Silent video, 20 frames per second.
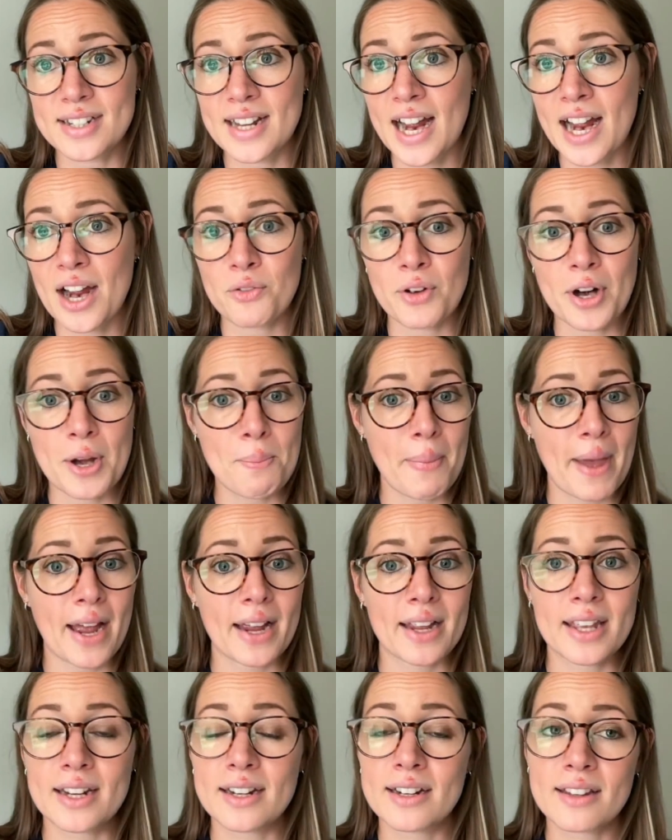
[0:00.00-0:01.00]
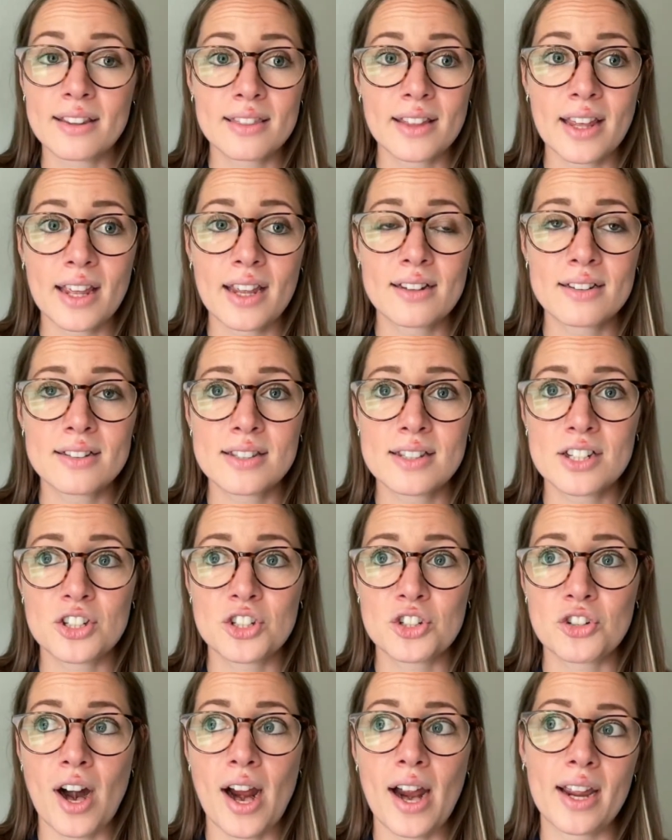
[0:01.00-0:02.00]
got right back into things to
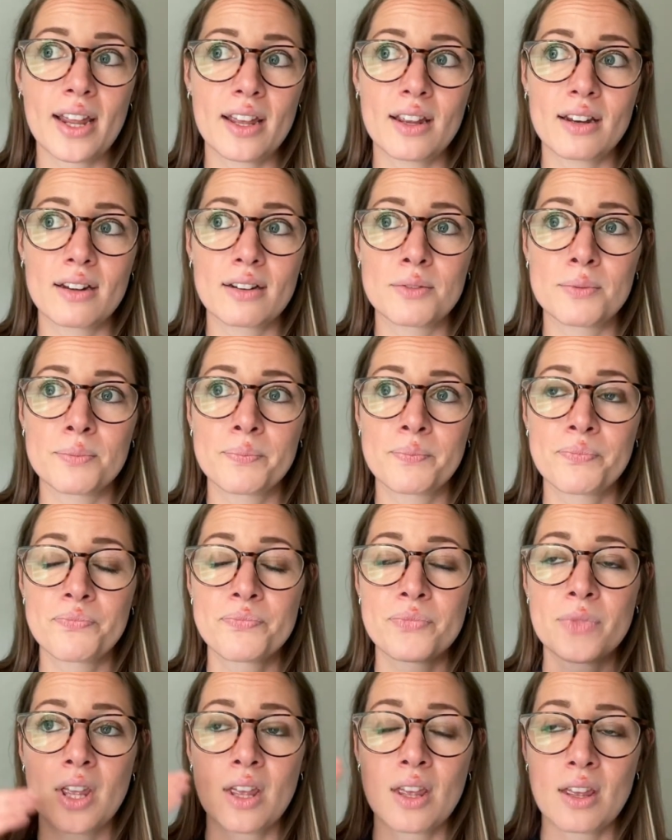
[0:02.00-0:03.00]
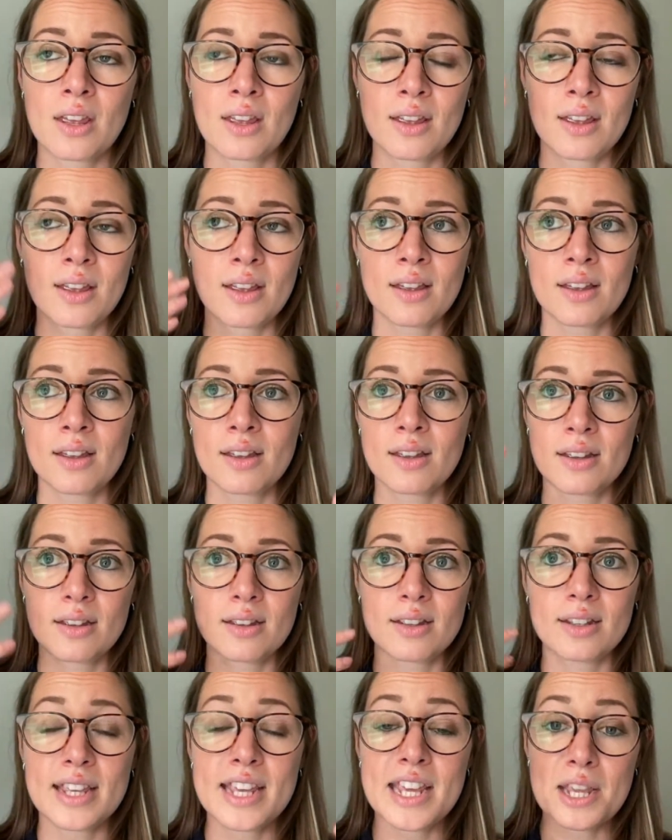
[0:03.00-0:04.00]
try and
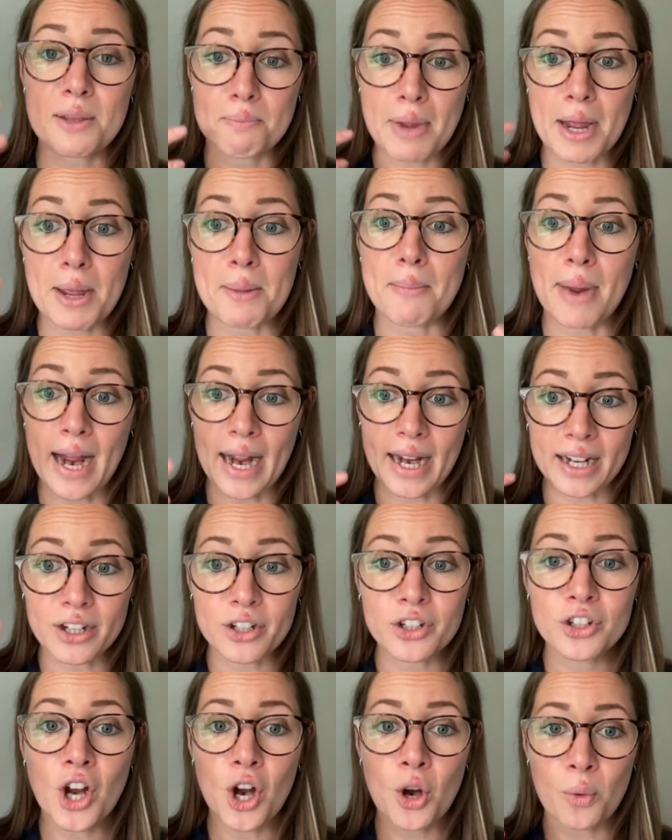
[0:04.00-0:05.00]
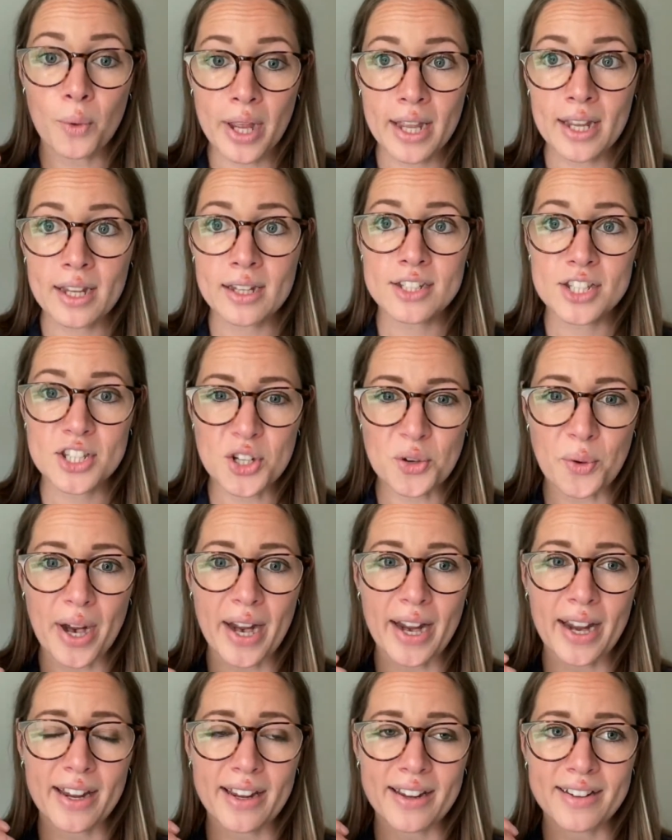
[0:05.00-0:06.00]
keep my mind going. So
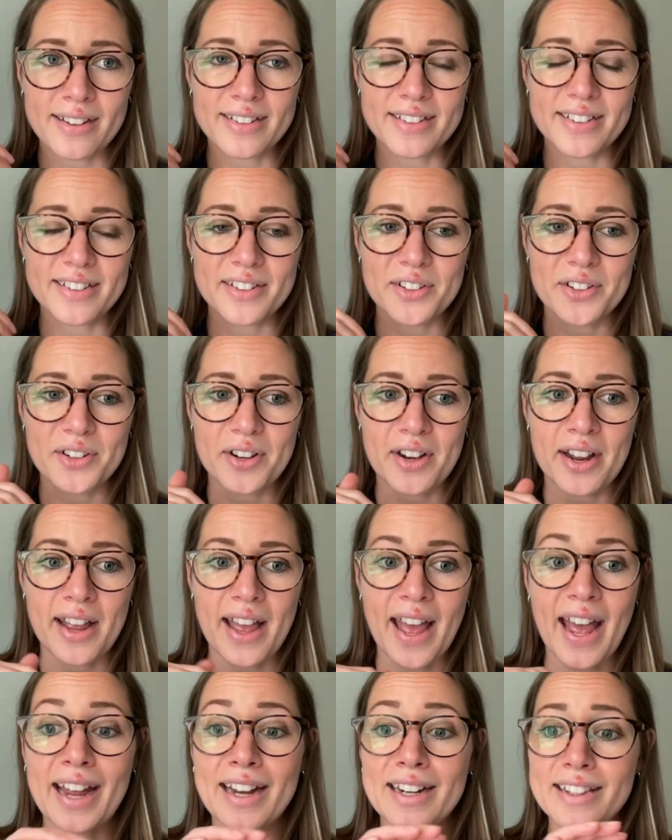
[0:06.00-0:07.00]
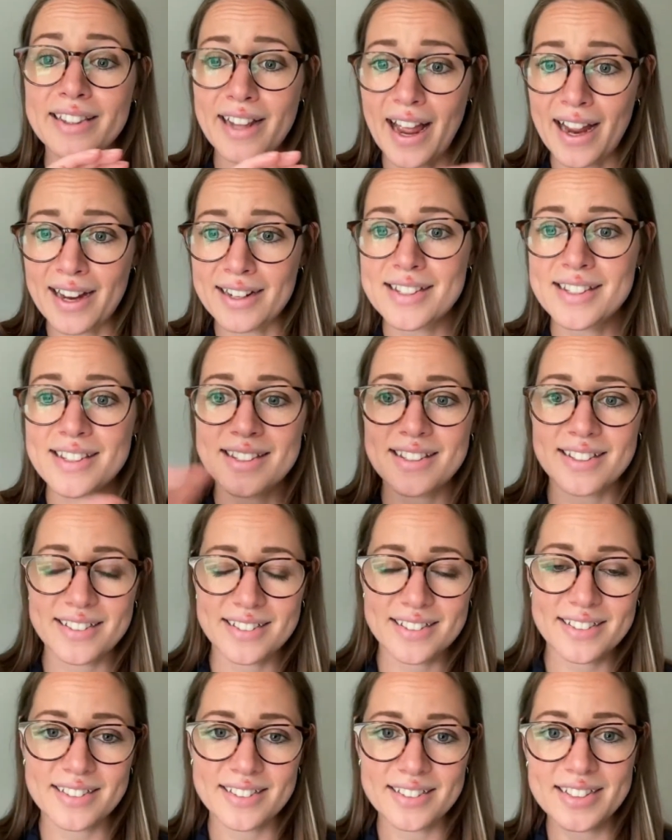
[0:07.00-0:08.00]
I had less
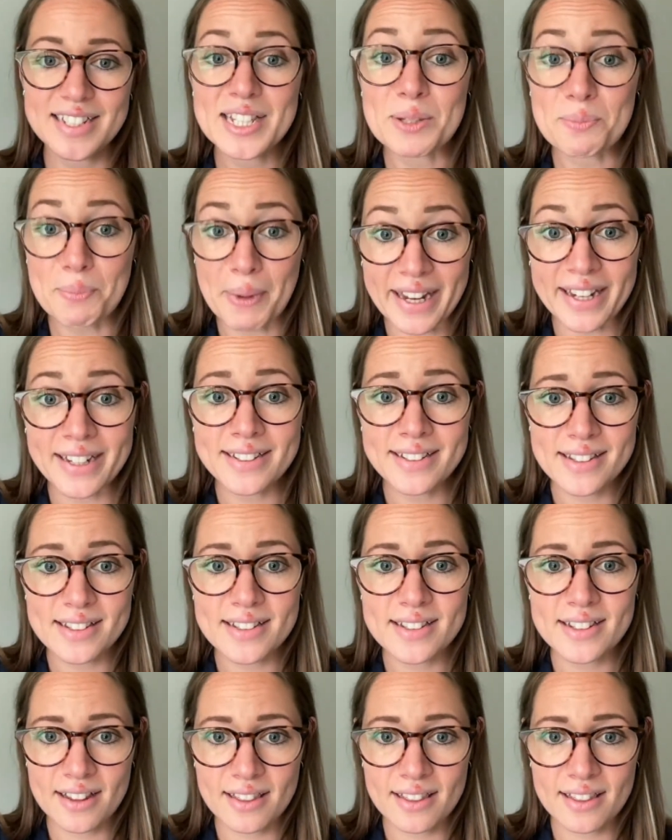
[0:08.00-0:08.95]
space to